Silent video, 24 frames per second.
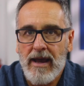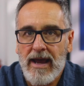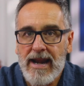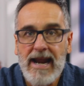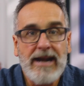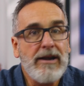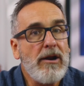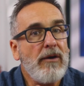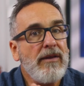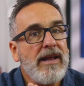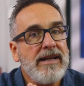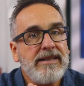And I
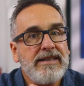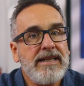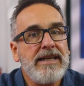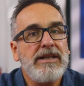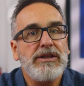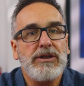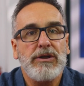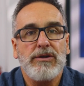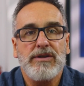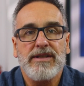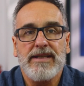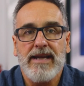know that's
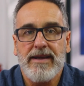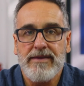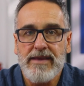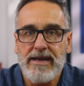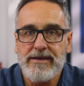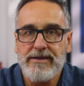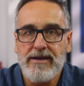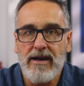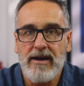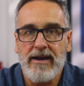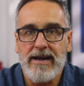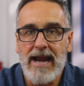easier said
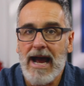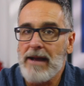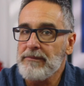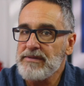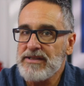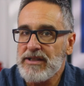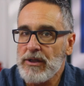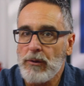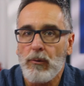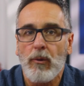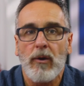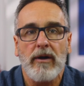than done. I'm
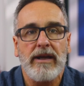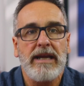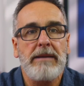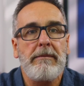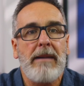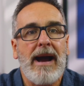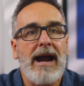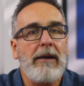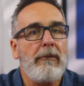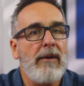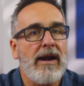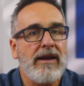still working
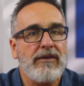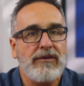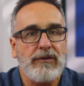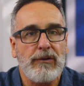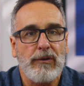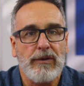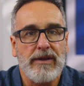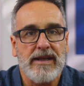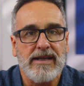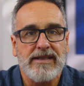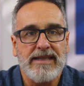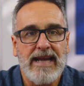my way
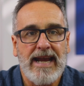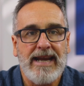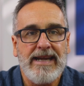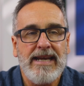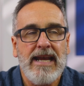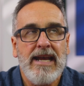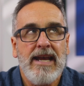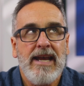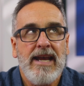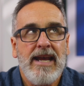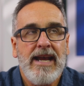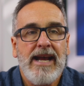through this, and
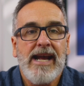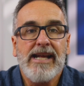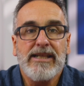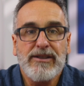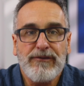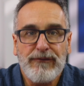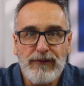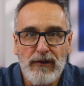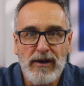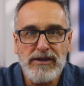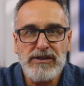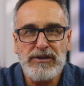it's
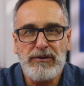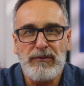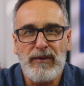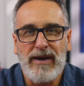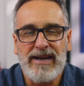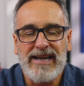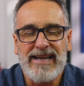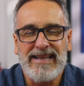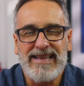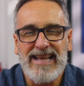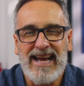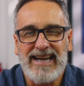
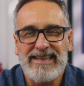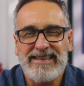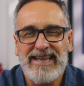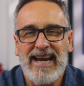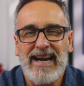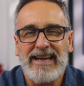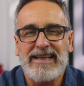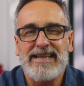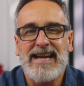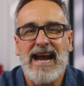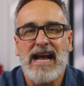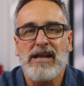frustrating that
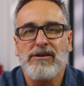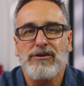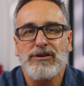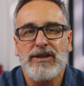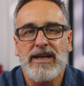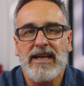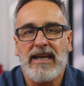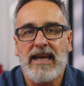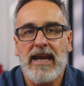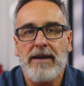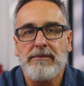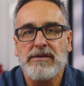
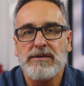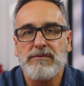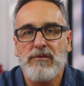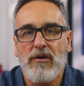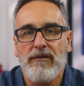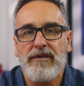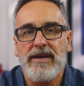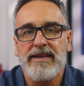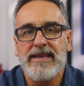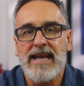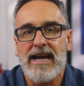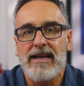technology keeps
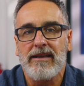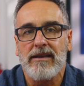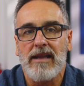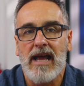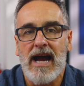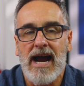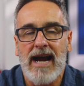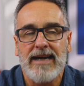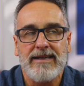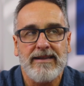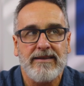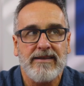moving that
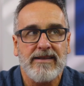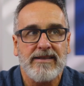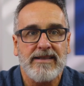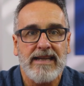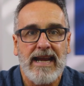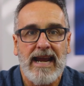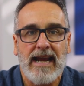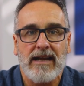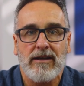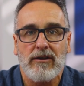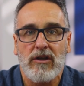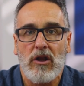line in the
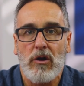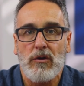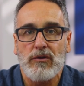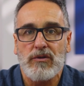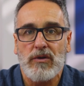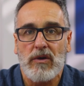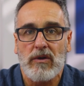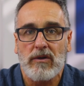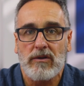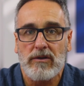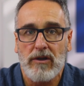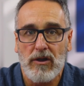sand
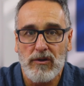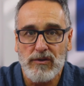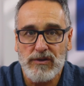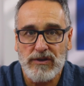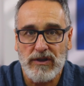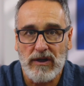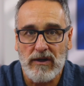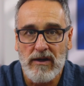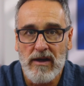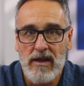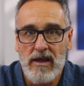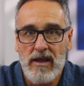closer and
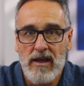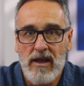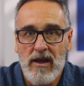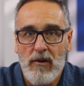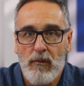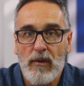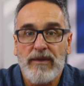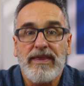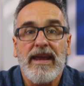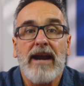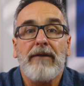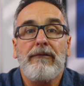closer.
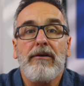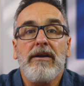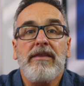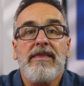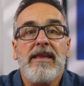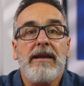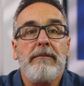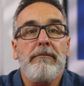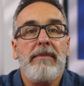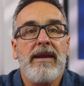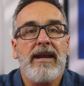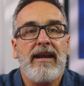With
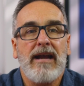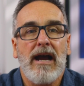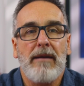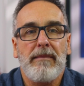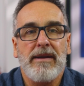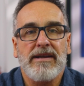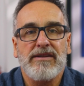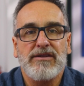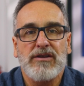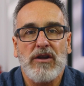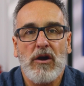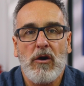everything
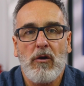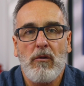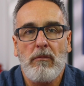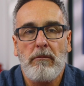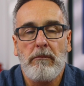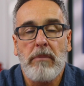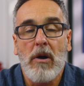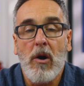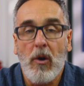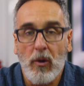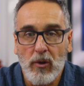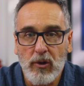becoming so
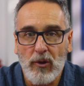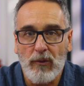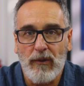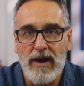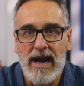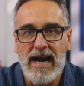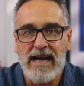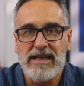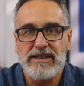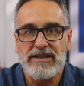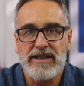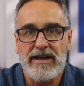
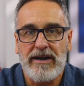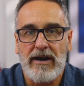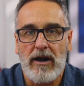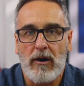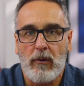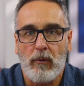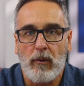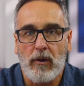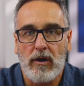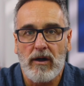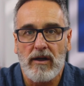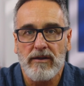polarized in
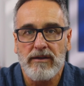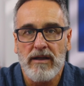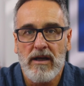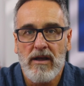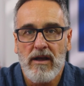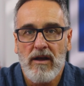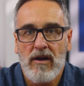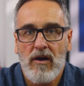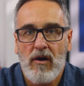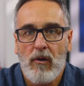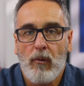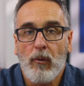our world,
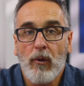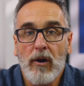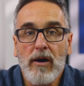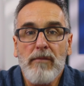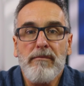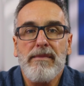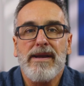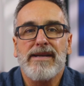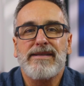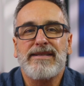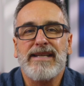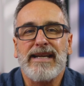we're
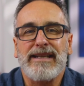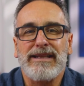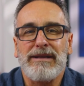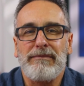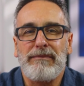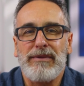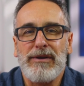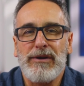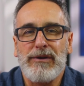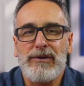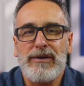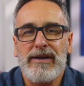missing the
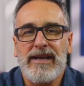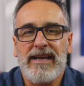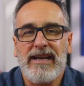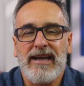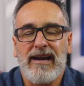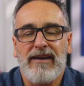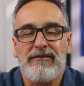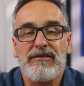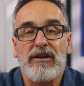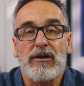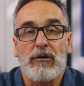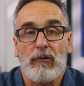beauty
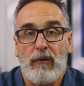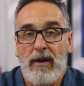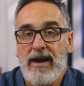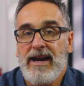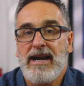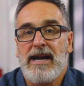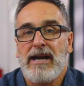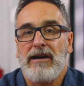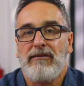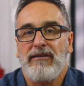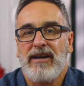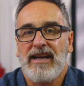of the
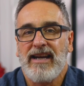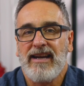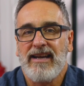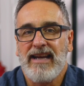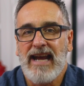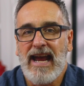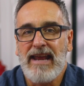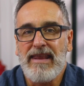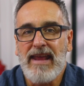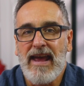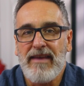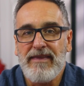gray area.
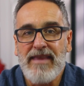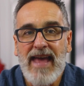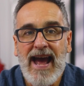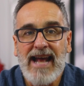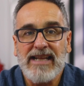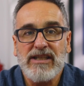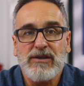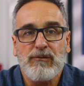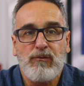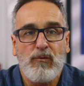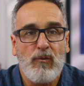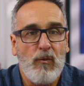And
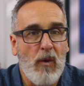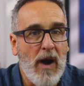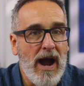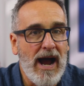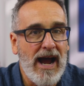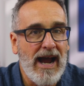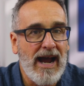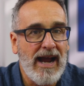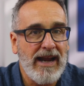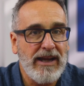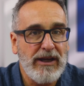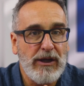that's
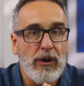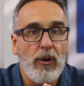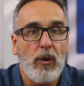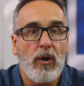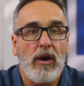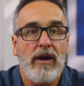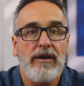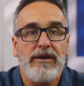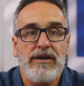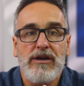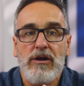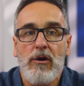why
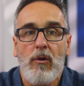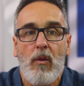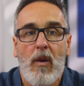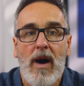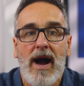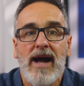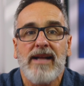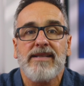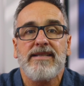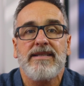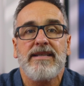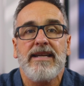your
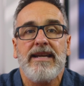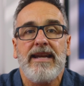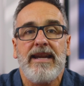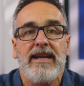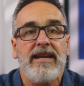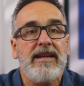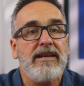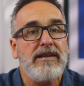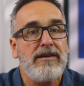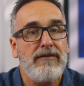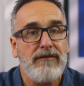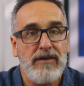nuanced and
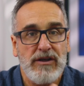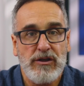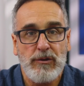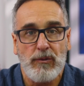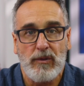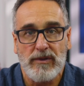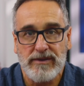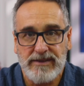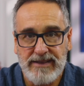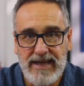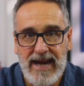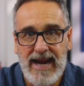
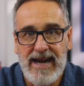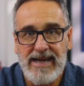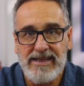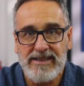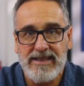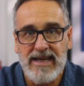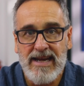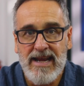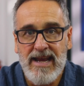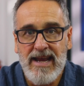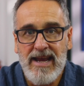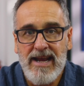individual
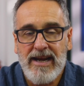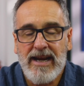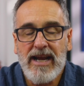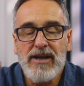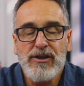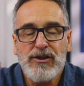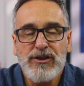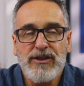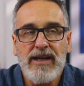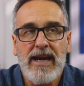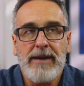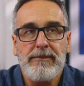taste can
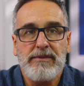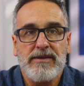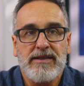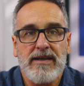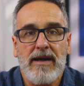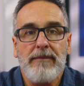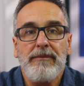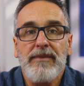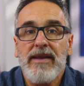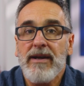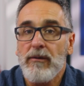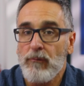shape
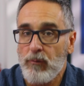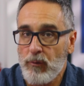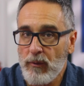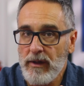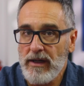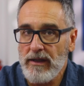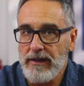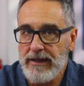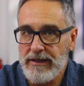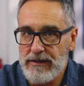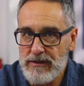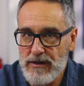something
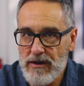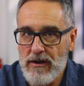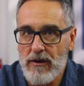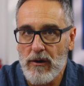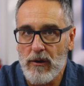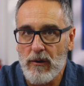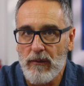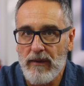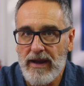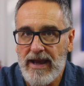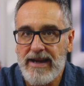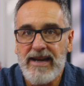really
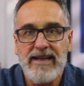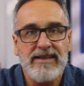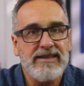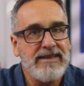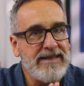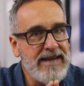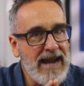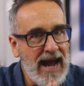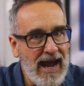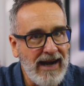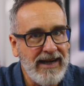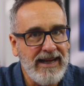new. And it's
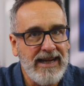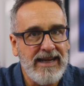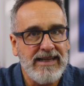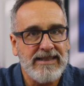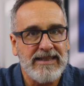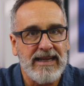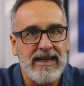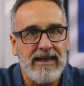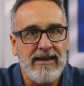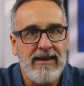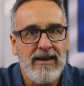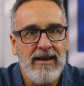not
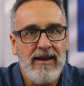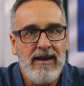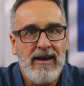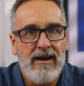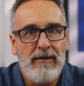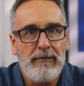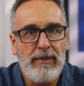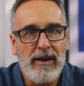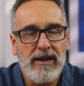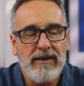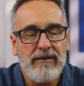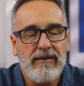easy,
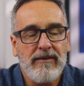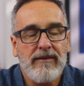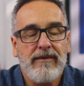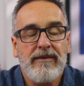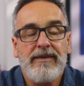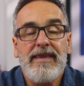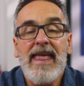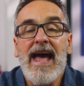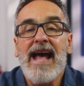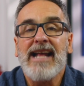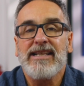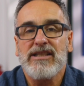but
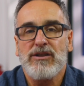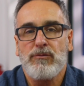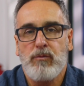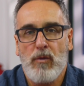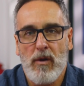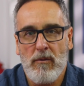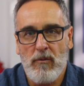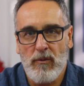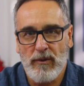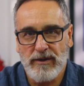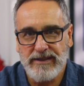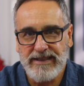that's
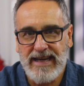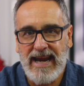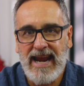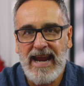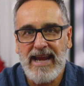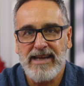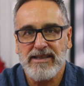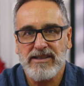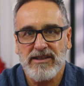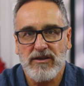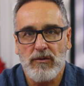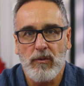what we're
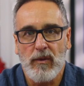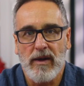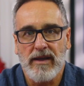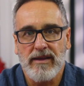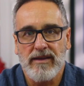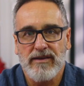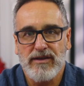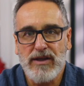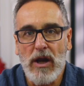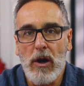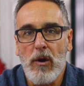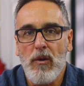tasked with.
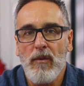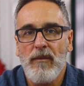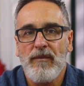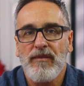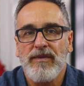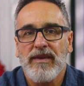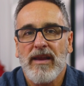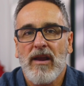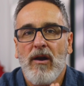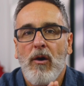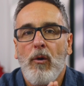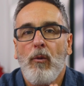So
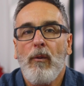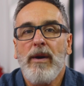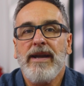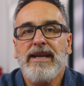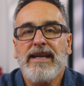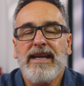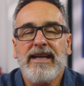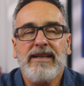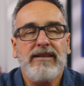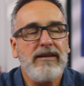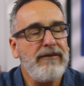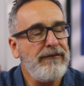we
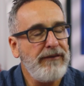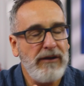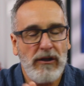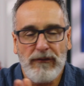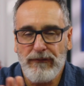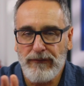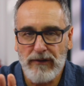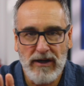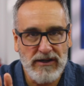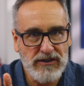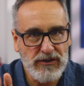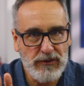need to feel
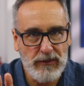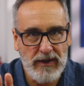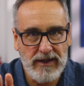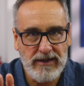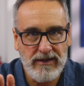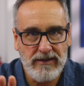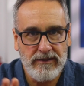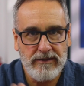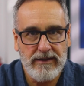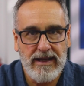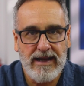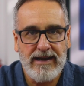
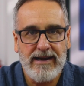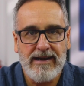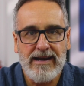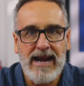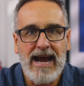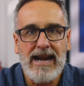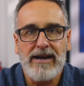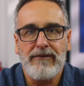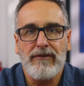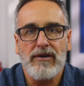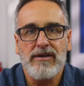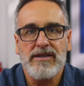frustrated, get it
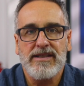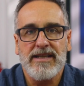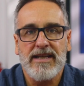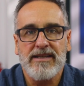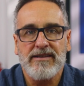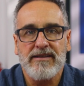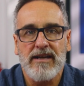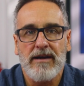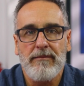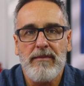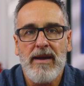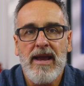out of our
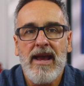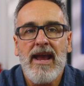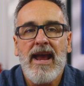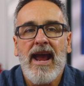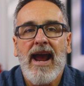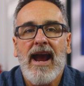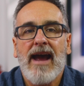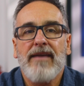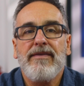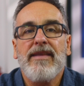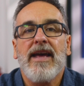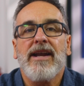system,
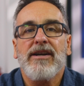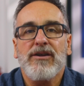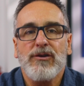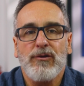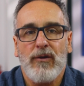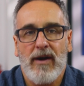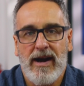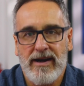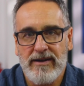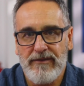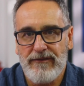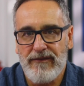and then
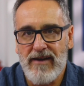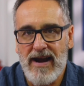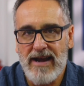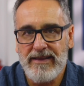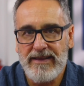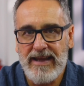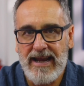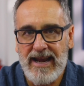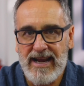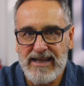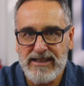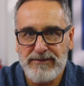try to find
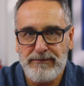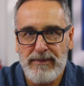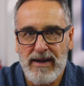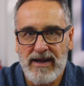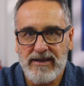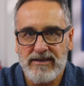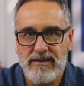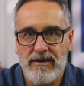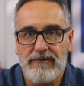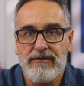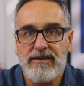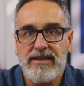the
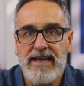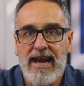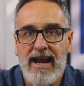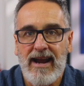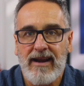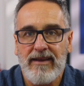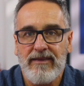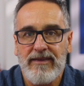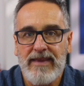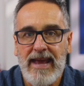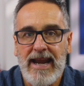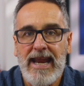aspects of
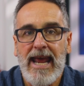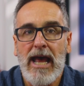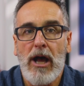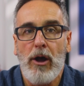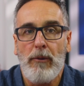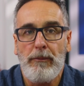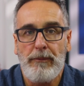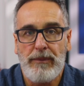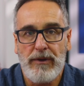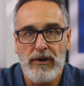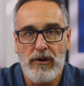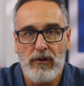tech that
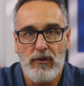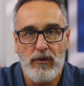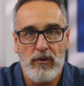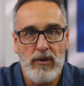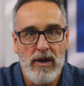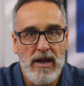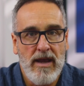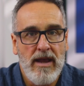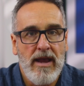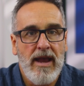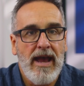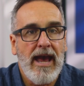help you
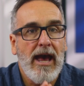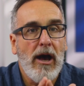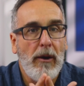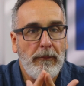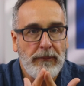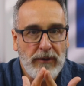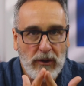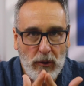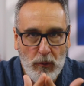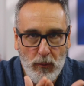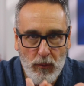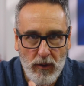
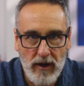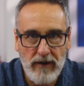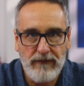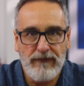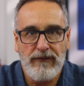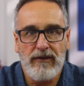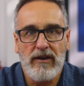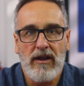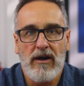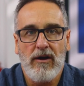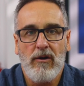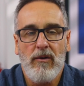help your
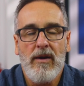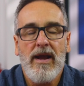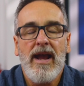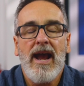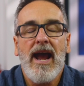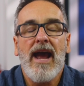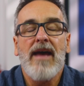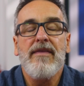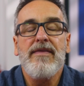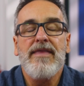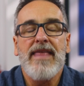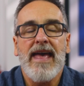workflow,
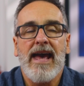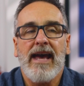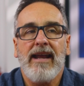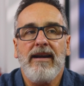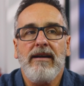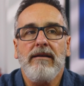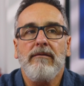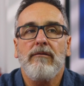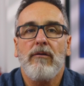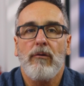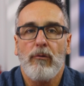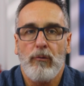and
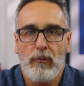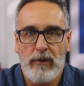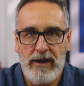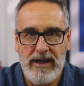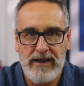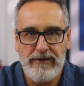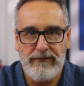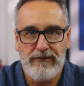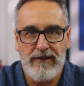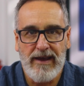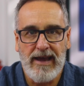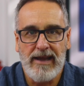then
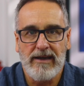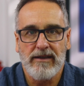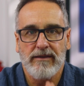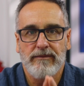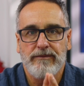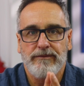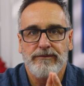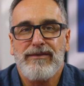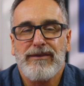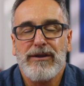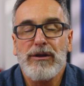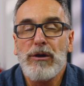reinvent.
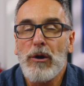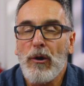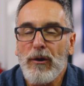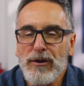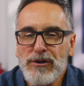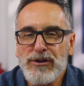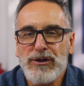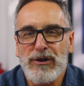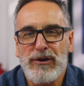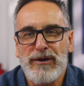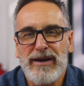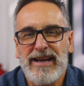Your
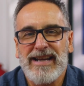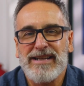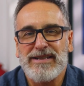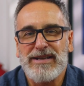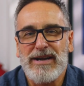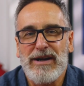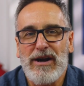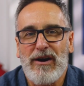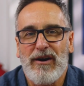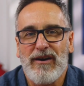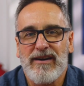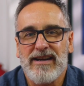journey as
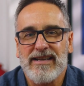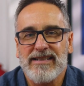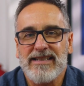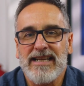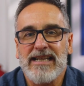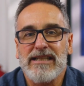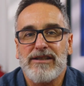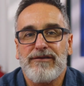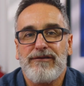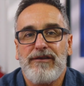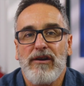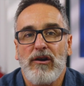an artist
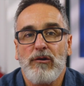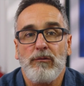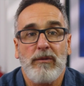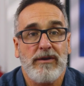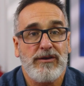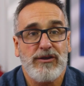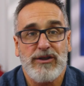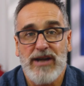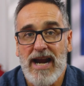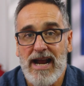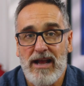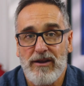is filled
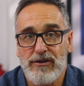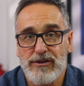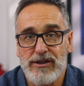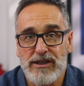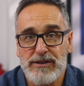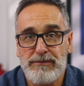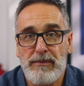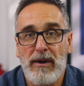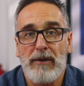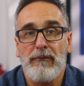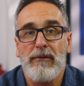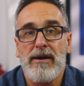with
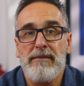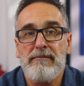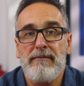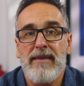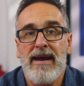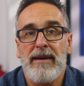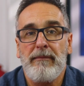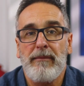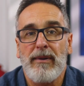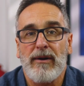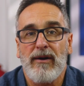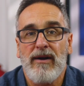challenges, but
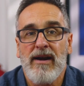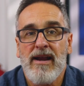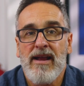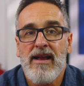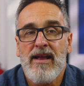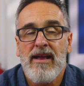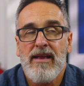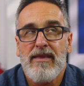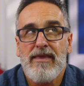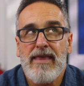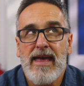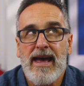remember
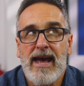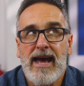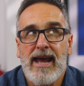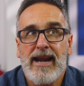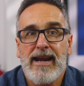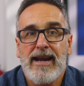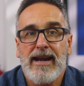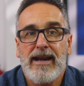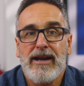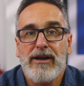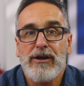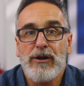
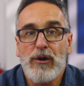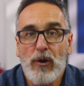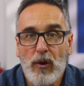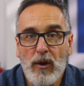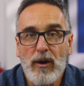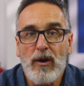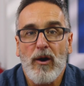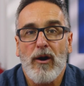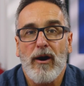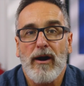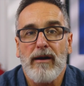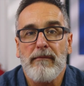that
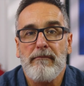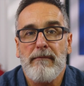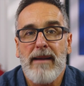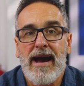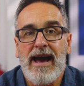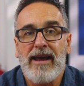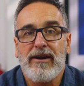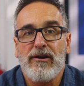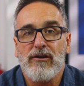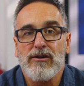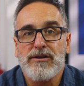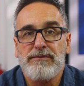your art
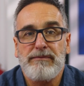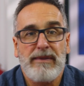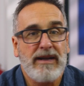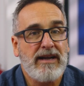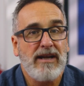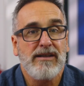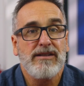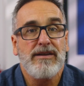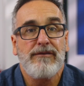matters because